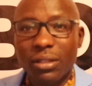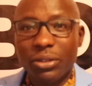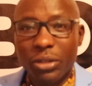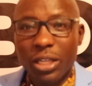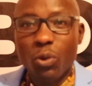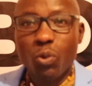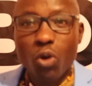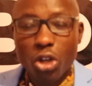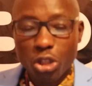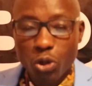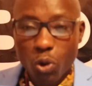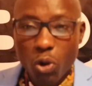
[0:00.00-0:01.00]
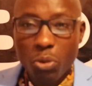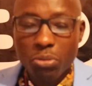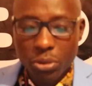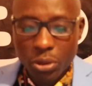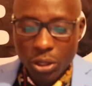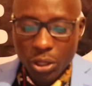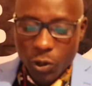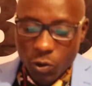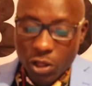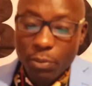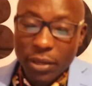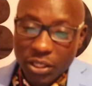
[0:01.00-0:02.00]
really walked home
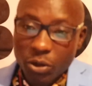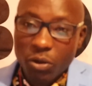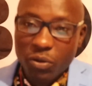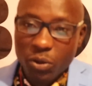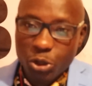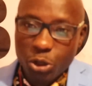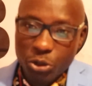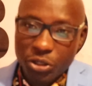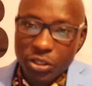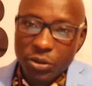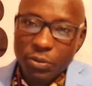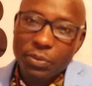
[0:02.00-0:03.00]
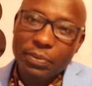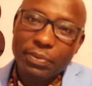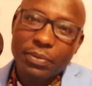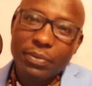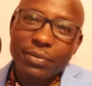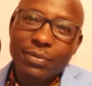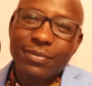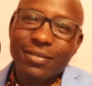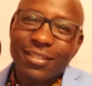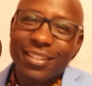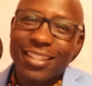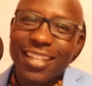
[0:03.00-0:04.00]
with personal fortunes.
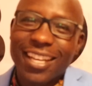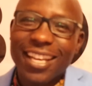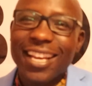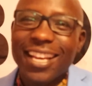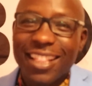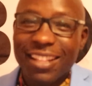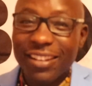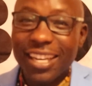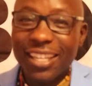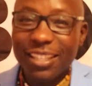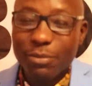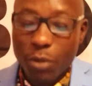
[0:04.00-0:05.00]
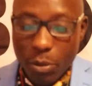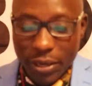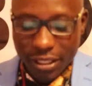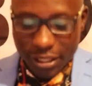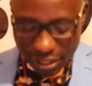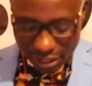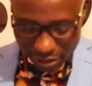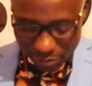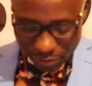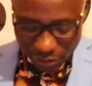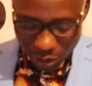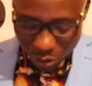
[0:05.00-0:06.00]
The very moment,
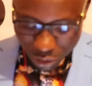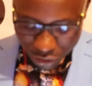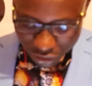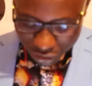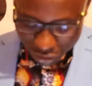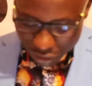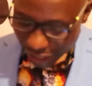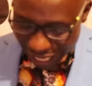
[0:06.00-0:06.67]
because that